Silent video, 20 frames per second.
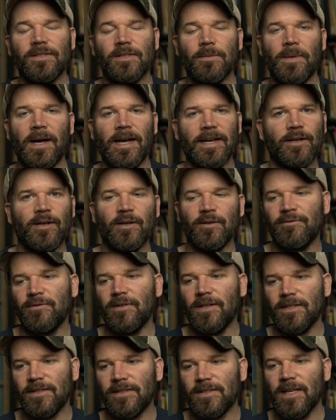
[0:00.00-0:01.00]
some icon
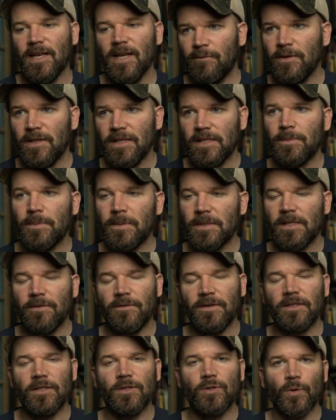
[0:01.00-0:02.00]
fonts. For this
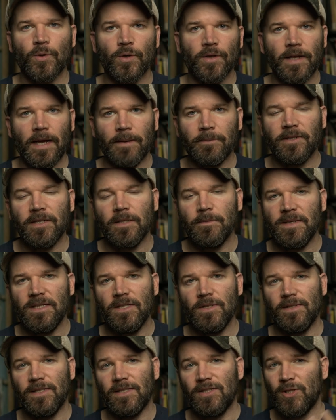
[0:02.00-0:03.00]
specific tutorial, I'm going to be
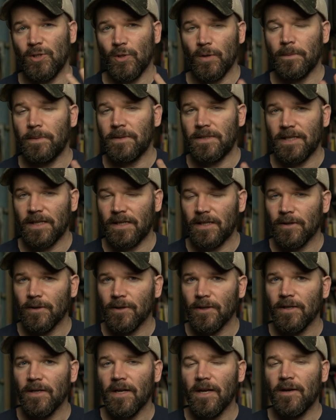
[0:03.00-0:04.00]
using two in
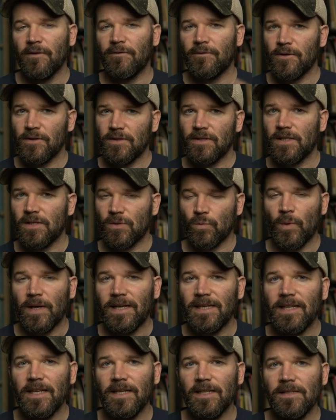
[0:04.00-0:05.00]
particular. First is
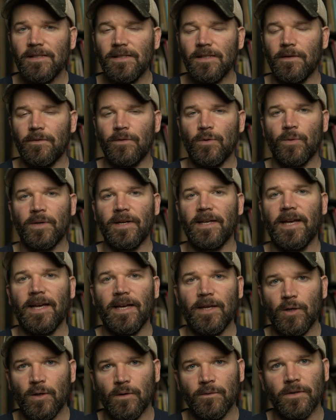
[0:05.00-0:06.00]
Wingdings. If you want to
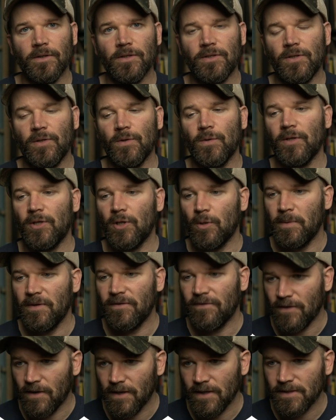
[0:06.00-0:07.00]
head over to Adobe
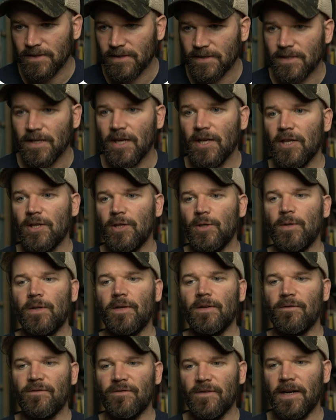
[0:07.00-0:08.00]
Fonts, you
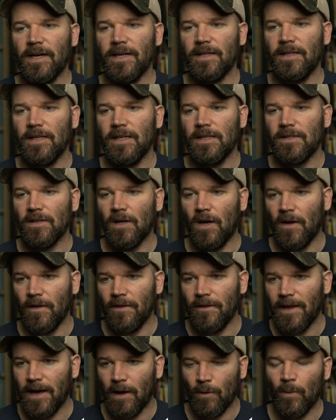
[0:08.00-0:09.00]
can find these
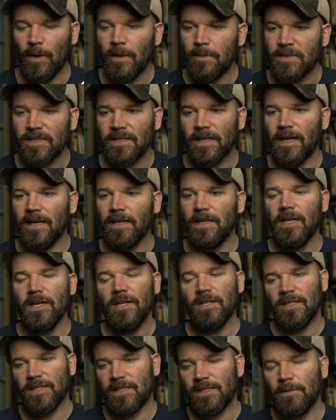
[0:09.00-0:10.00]
on that website.
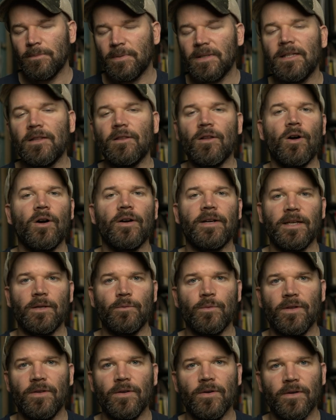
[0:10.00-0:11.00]
Just simply log
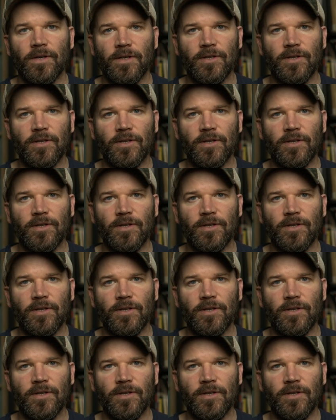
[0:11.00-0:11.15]
in with your